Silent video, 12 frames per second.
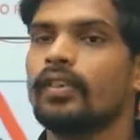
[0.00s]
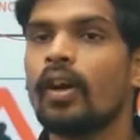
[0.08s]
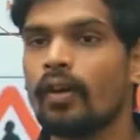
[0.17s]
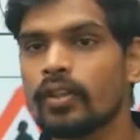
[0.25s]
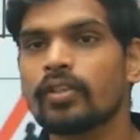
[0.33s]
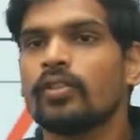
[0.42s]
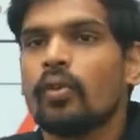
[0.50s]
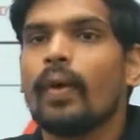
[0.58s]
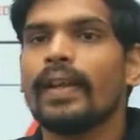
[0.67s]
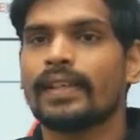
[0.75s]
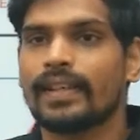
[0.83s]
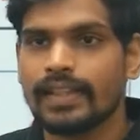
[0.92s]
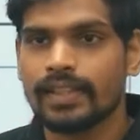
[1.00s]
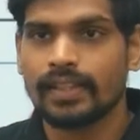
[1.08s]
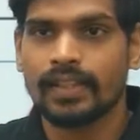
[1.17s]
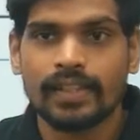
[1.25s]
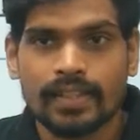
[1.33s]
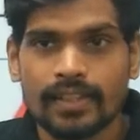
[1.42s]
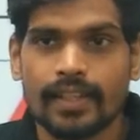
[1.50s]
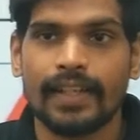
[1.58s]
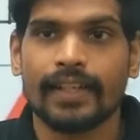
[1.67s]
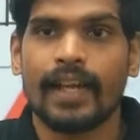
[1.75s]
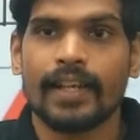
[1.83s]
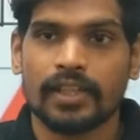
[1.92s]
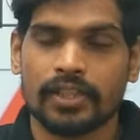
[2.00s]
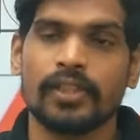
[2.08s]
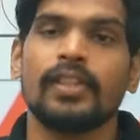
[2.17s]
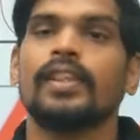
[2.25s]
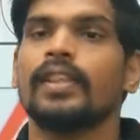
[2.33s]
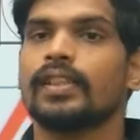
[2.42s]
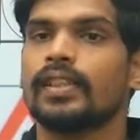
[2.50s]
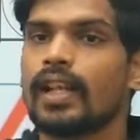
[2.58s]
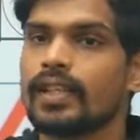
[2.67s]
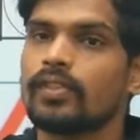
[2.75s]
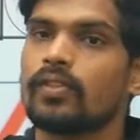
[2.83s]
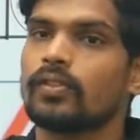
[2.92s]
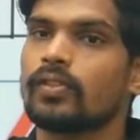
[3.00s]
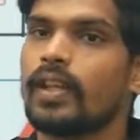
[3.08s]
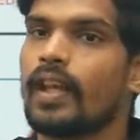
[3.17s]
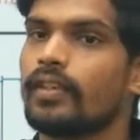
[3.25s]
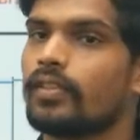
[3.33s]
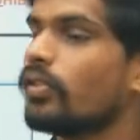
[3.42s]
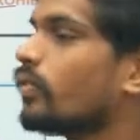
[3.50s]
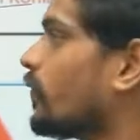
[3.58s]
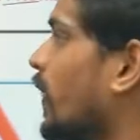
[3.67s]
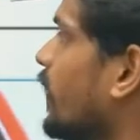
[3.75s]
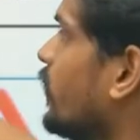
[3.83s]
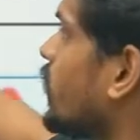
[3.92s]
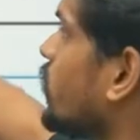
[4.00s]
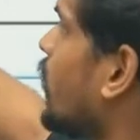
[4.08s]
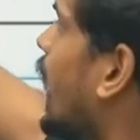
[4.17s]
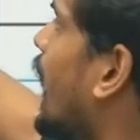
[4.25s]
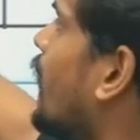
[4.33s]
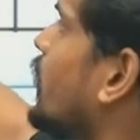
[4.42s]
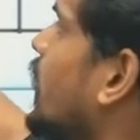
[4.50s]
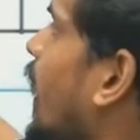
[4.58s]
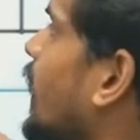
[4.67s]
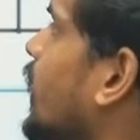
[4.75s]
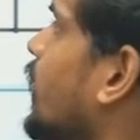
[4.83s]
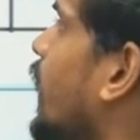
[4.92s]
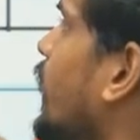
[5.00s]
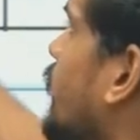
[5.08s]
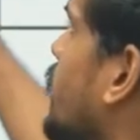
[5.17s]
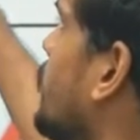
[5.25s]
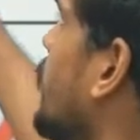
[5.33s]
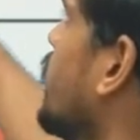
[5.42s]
no entries in a straight direction. That is also so whenever you have a diagonal line, it